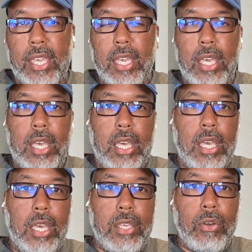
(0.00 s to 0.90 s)
think
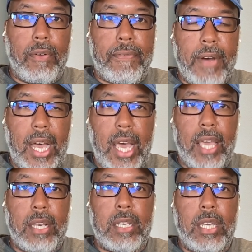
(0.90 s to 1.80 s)
you'll
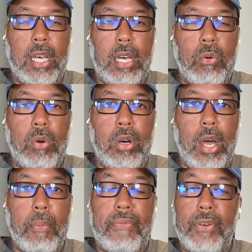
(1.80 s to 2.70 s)
find
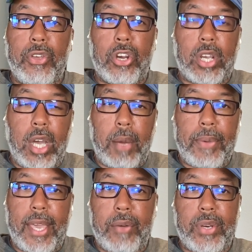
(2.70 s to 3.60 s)
will help fill your
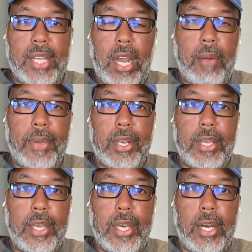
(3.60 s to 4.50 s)
cup in retirement.
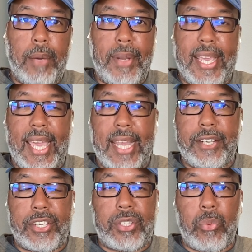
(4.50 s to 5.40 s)
And
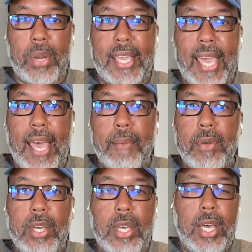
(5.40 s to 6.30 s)
again, just to
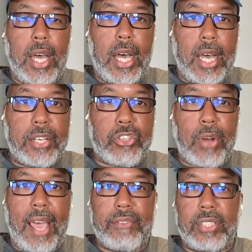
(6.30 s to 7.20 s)
recap,
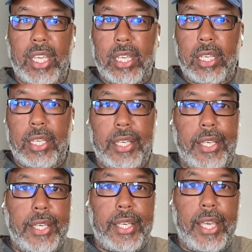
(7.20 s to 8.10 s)
traveling,
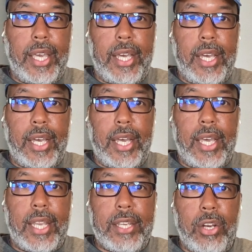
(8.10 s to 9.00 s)

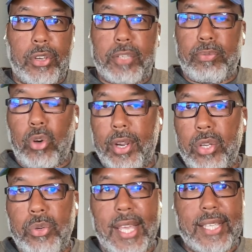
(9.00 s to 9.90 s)

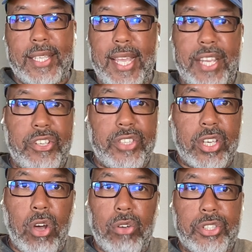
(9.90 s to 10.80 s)
exploring new
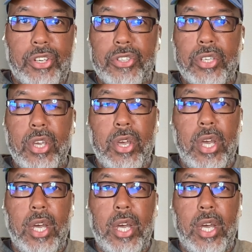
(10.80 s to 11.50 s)
destinations and cultures,